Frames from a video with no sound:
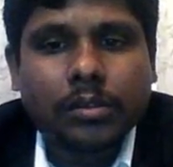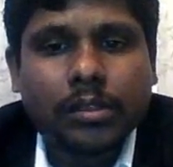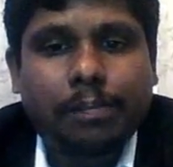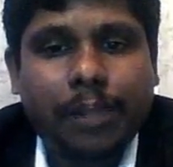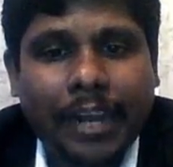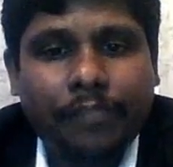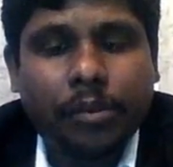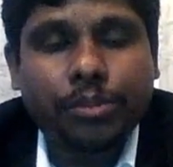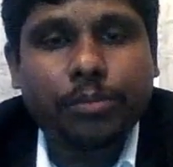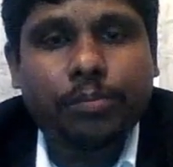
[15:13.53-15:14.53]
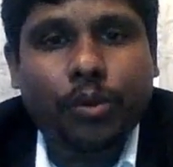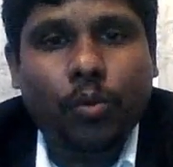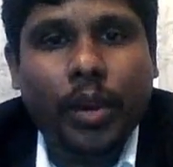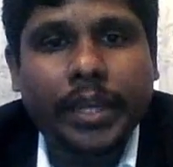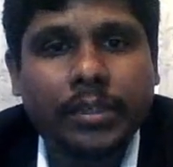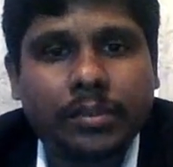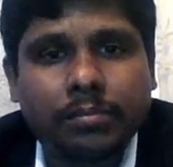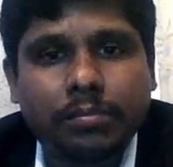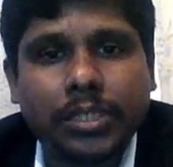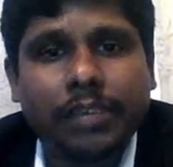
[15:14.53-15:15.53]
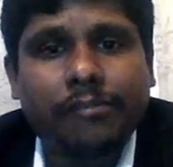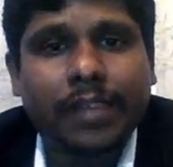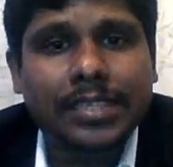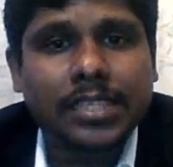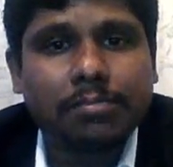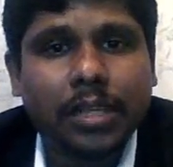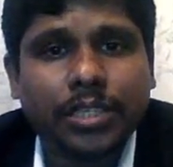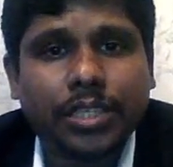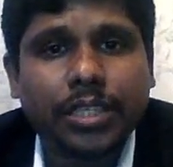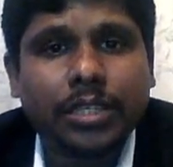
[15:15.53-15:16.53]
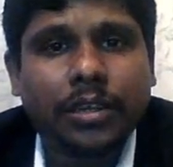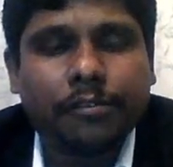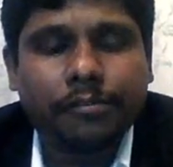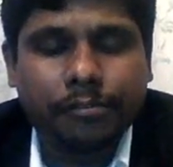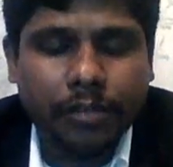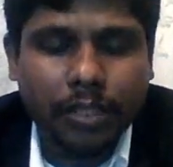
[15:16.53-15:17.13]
the platform should provide me a flexibility of